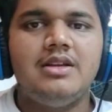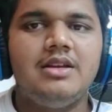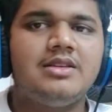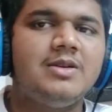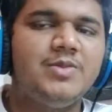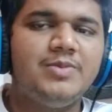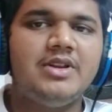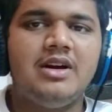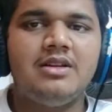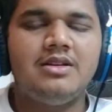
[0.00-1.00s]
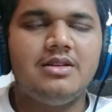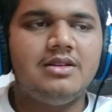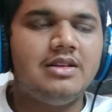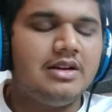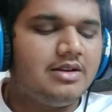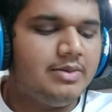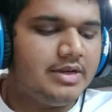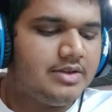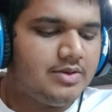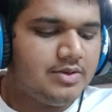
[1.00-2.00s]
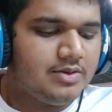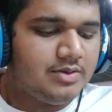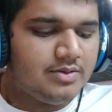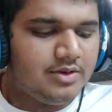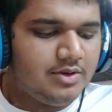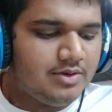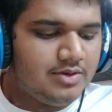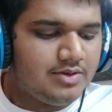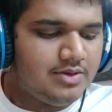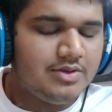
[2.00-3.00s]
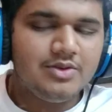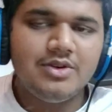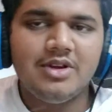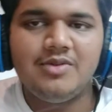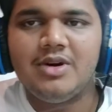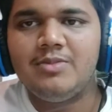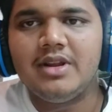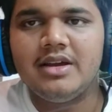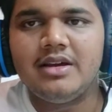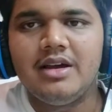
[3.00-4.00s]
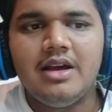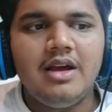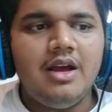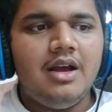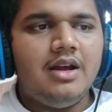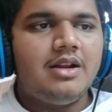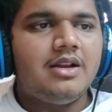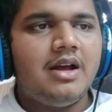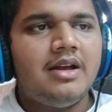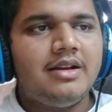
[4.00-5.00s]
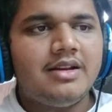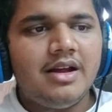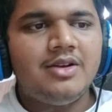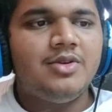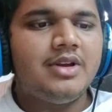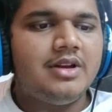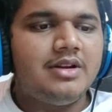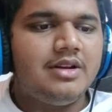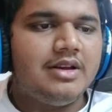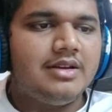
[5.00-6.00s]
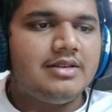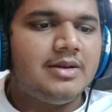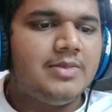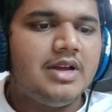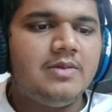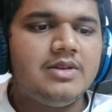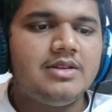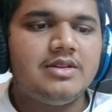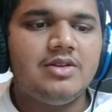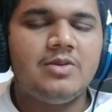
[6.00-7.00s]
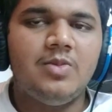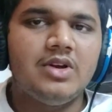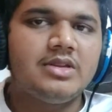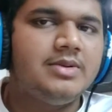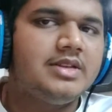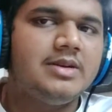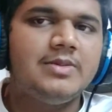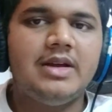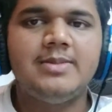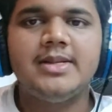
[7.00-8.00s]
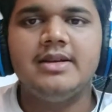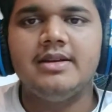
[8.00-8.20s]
Like some people aren't that quick, so just don't give up. Like try doing it. Like sometimes it's not possible, sometimes the